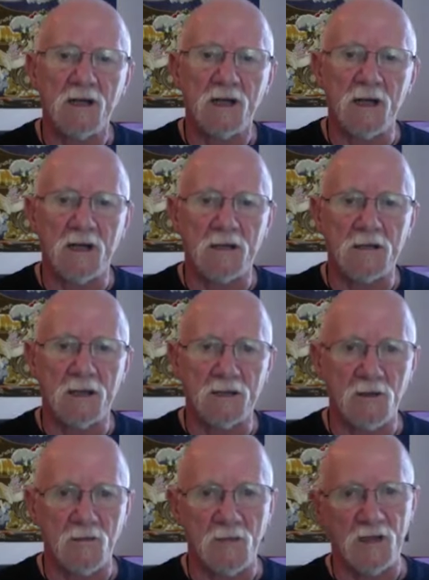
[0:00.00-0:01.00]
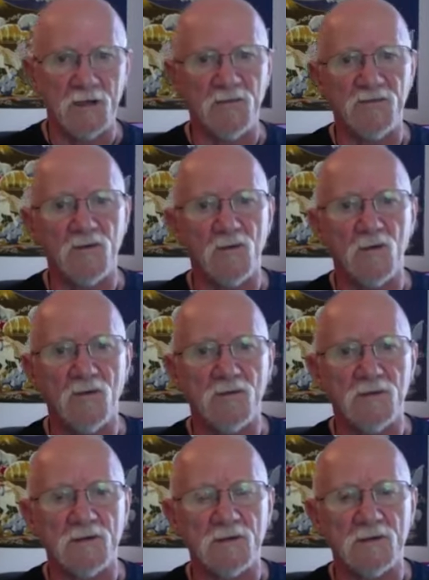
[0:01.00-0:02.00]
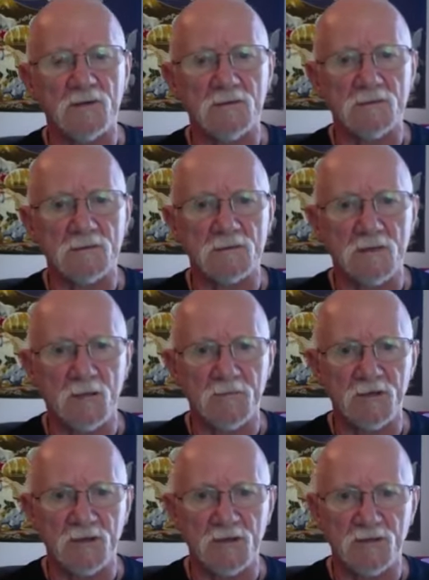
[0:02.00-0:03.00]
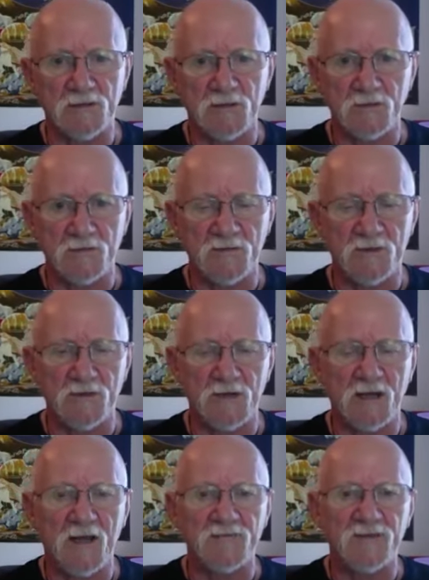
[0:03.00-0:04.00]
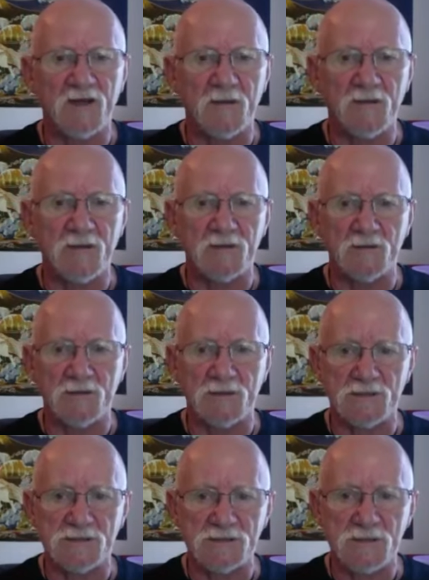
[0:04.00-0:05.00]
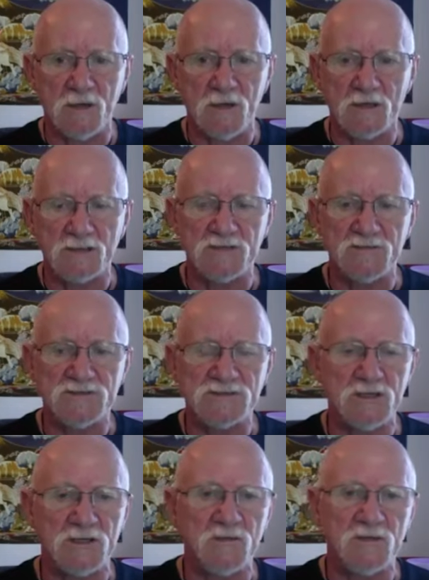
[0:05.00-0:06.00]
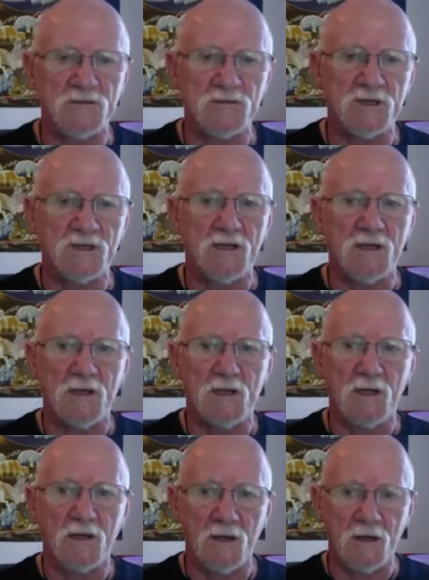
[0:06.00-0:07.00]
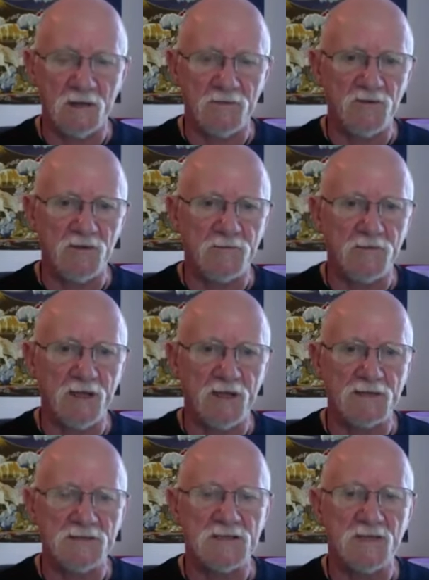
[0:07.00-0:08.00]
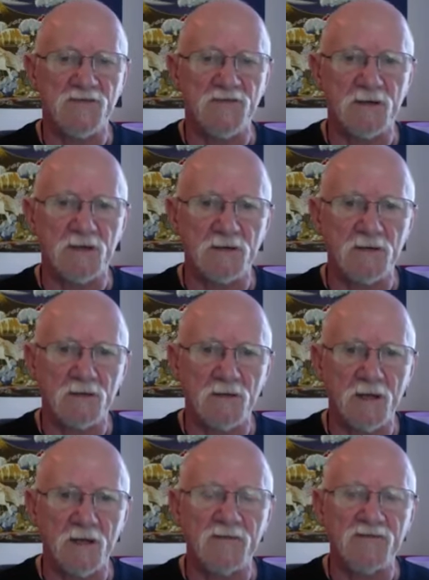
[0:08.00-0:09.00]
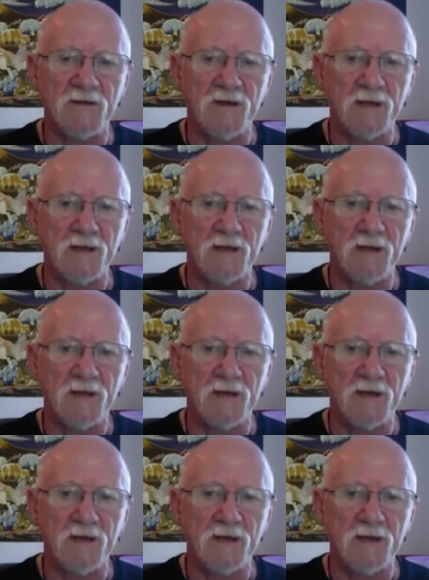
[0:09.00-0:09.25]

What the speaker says: And I know many of you over the couple of years or year and a half that I've been doing these talks have shared with me a lot of your pain and suffering in your life.